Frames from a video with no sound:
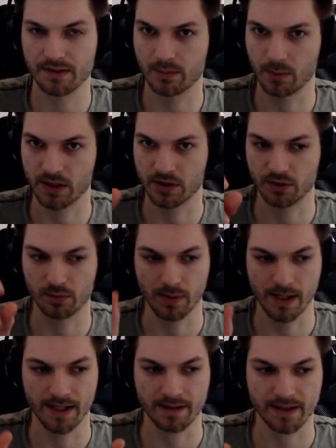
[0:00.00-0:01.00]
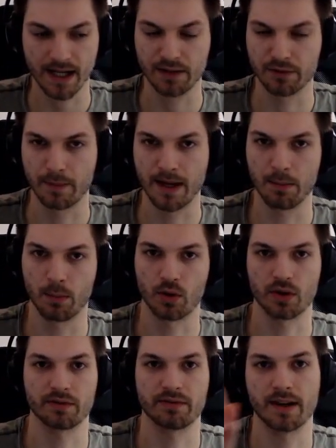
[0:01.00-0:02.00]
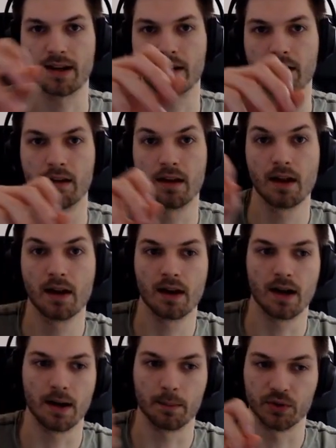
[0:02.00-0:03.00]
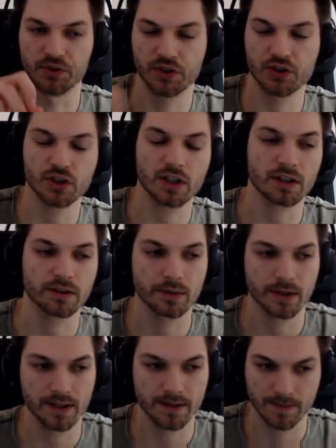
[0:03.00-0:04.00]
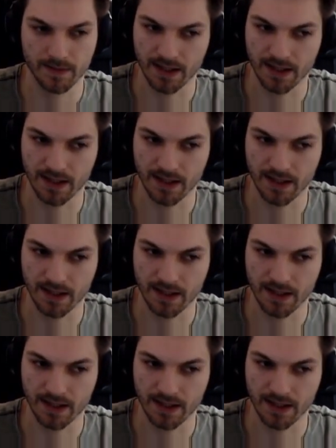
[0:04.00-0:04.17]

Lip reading: which makes Alpha Male more of an positioning unit.